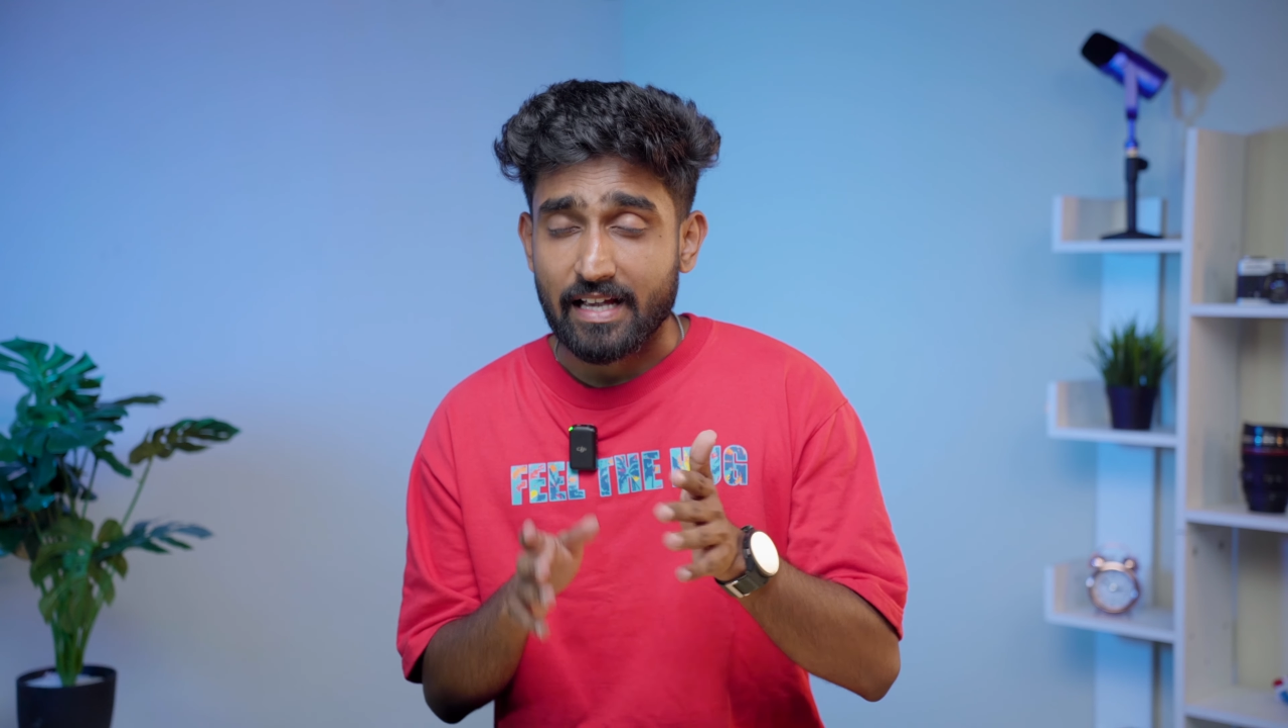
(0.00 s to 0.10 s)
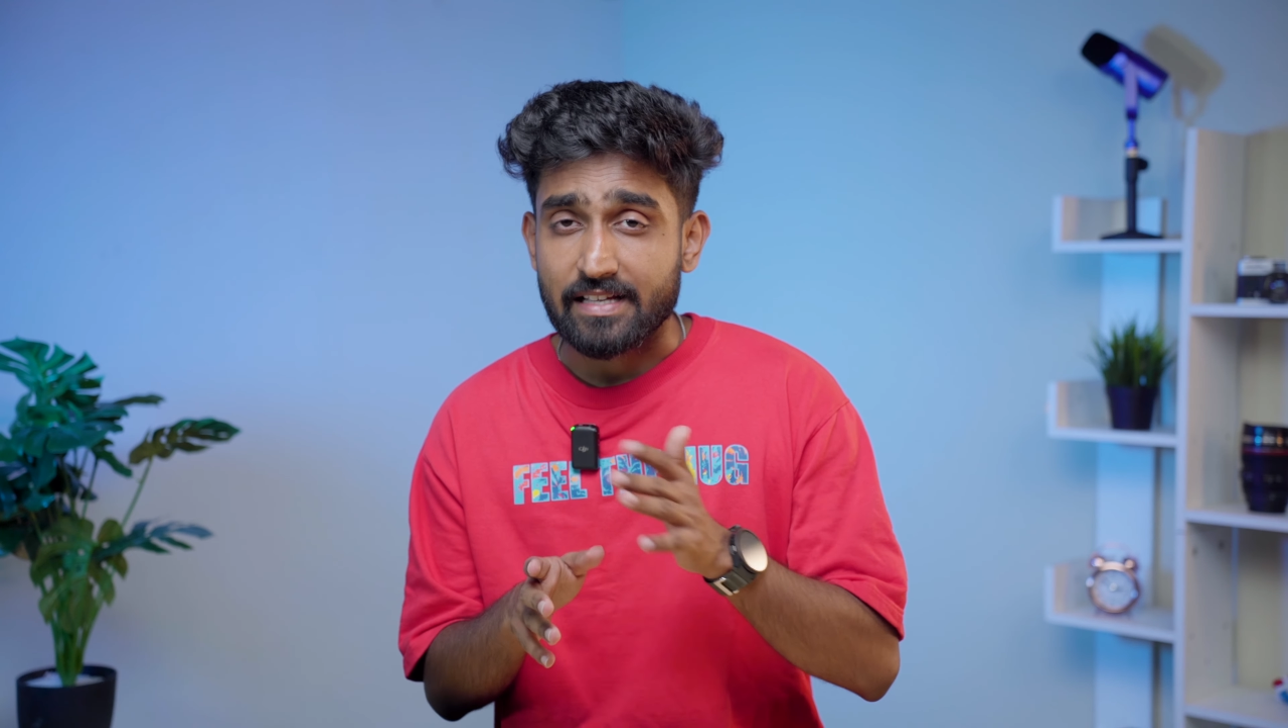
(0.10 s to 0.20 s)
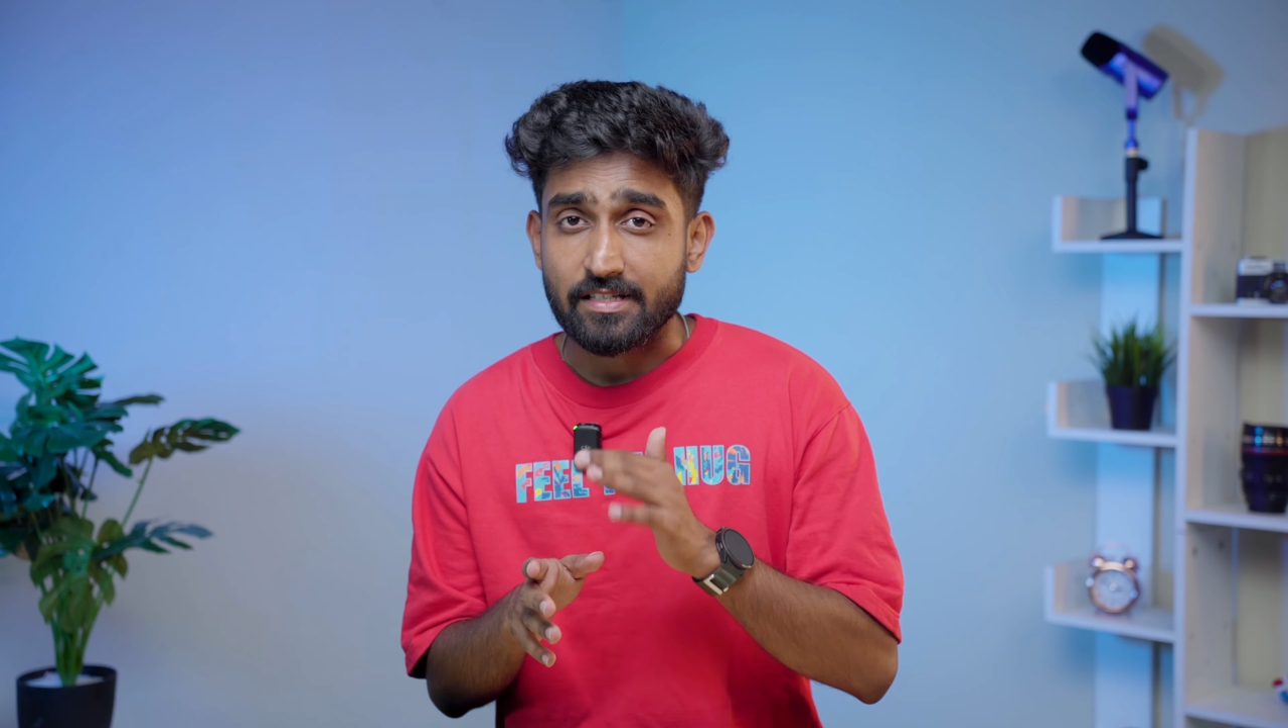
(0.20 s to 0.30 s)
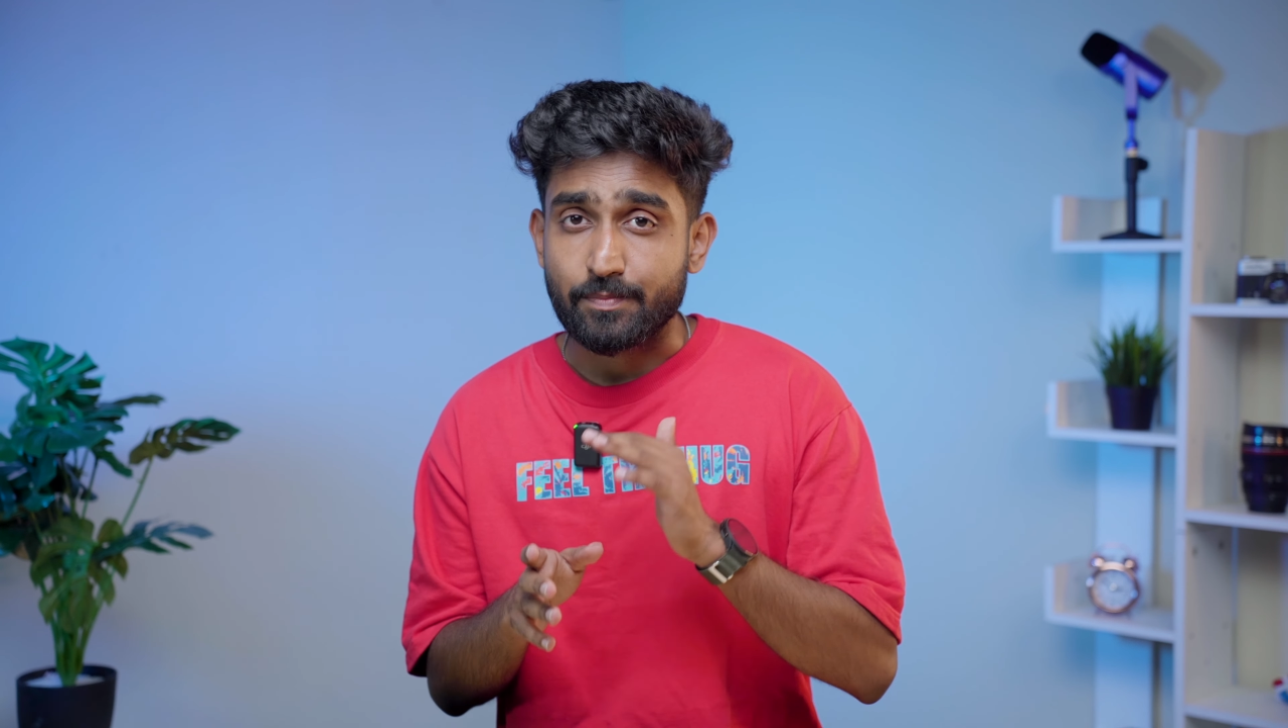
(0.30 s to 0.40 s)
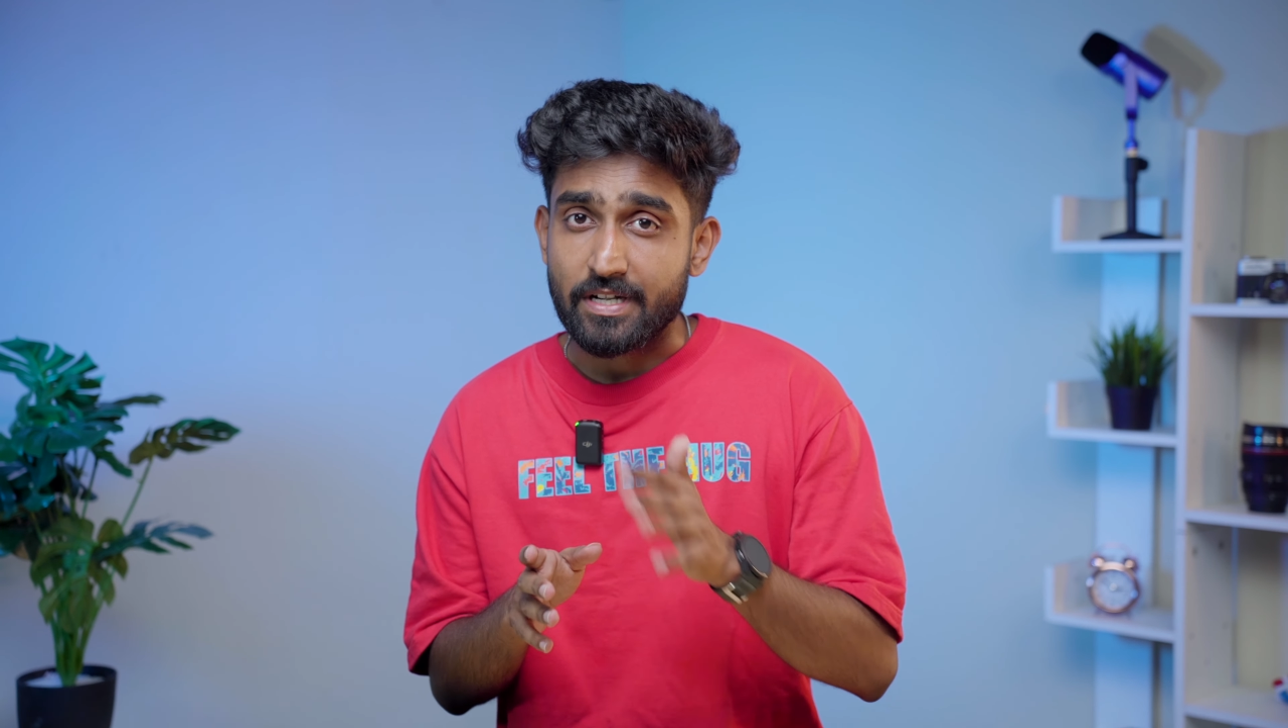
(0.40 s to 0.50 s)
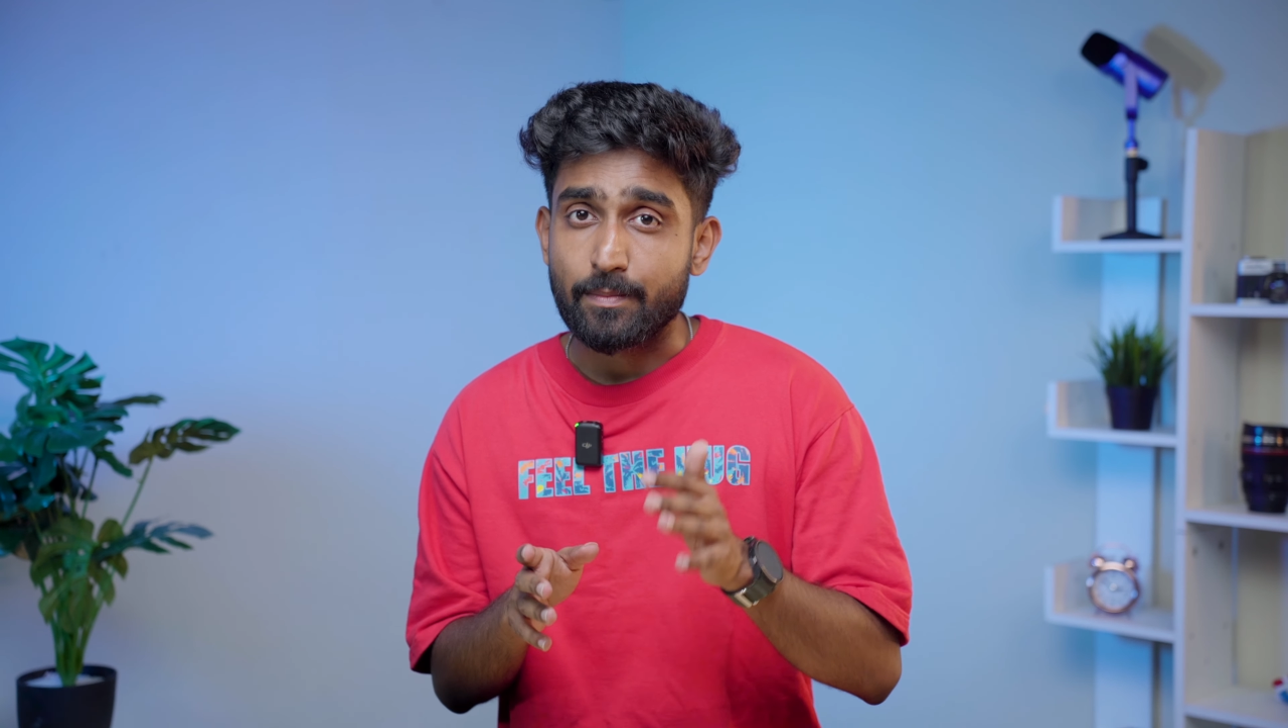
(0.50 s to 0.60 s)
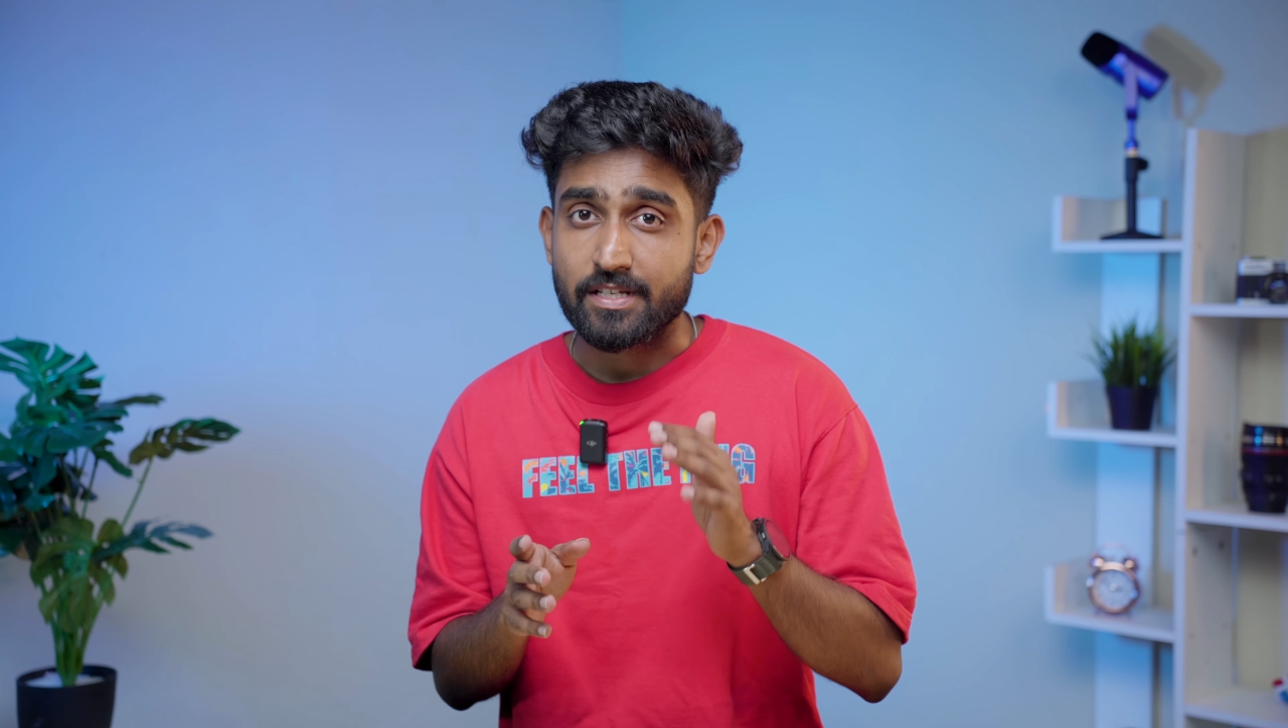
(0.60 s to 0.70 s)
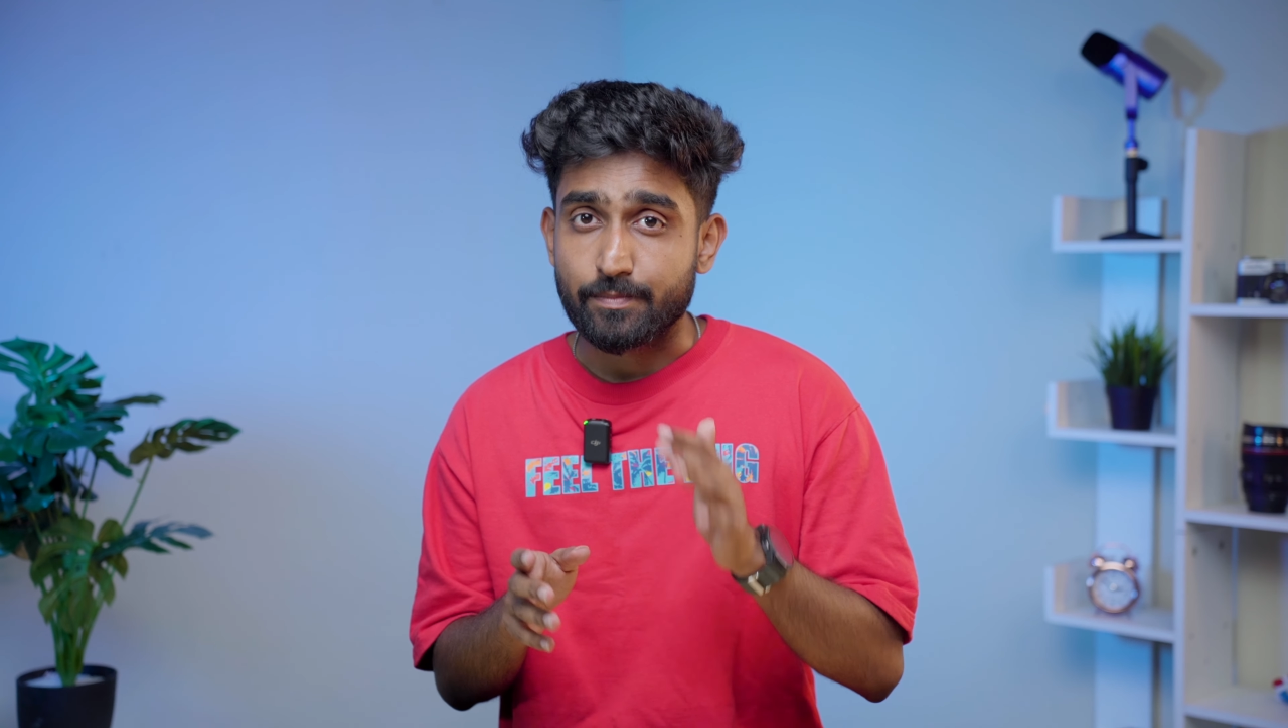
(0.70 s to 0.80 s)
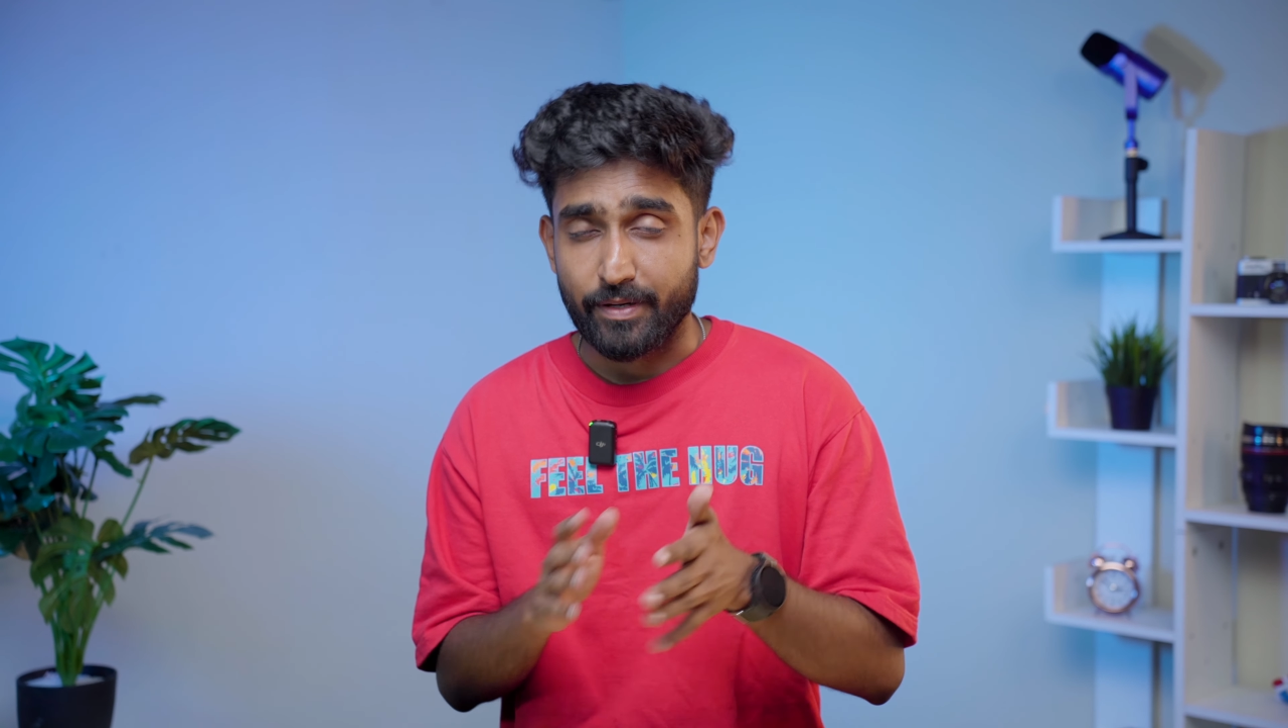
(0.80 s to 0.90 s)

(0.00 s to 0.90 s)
size is pretty much